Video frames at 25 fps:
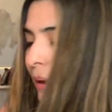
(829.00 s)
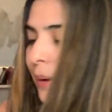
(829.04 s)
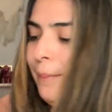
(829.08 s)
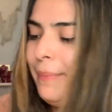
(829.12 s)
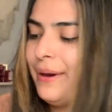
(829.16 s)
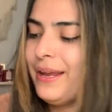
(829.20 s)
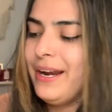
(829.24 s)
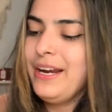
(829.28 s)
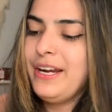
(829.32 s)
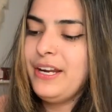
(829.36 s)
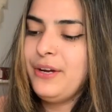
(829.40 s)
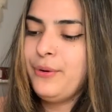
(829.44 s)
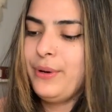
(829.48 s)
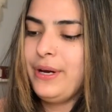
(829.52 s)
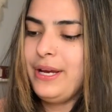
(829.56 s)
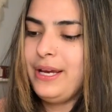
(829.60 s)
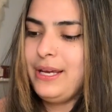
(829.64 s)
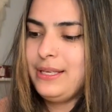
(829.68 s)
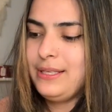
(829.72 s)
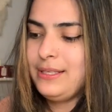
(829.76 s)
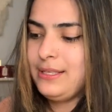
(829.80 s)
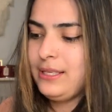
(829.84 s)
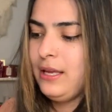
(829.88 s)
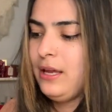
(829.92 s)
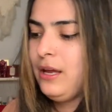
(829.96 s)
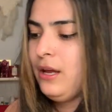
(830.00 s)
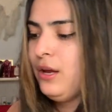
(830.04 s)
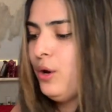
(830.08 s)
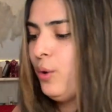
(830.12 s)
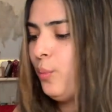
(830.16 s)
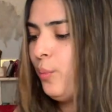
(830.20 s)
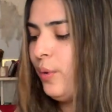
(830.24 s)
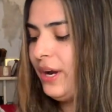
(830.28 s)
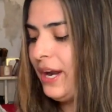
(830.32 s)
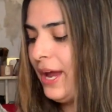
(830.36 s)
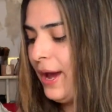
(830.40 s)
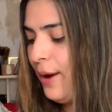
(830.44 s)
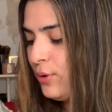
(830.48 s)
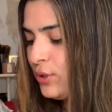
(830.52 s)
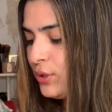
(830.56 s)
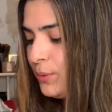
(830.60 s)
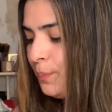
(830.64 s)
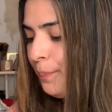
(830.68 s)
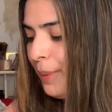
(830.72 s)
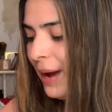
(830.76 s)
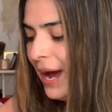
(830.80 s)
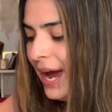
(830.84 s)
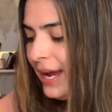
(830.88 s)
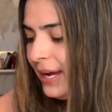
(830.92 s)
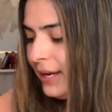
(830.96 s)
But anyways, when I was
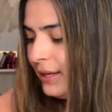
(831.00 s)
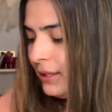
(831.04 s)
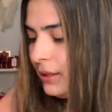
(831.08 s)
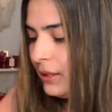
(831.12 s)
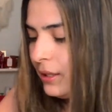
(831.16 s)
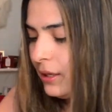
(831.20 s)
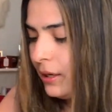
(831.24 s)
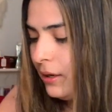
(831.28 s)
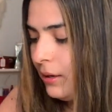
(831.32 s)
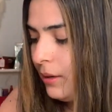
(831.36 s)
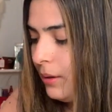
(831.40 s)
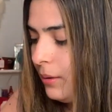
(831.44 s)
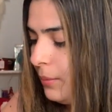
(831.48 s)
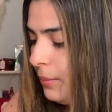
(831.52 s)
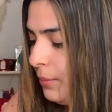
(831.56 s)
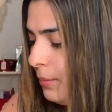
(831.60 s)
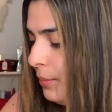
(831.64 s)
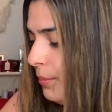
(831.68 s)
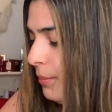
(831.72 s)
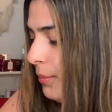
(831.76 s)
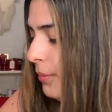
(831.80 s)
buying them,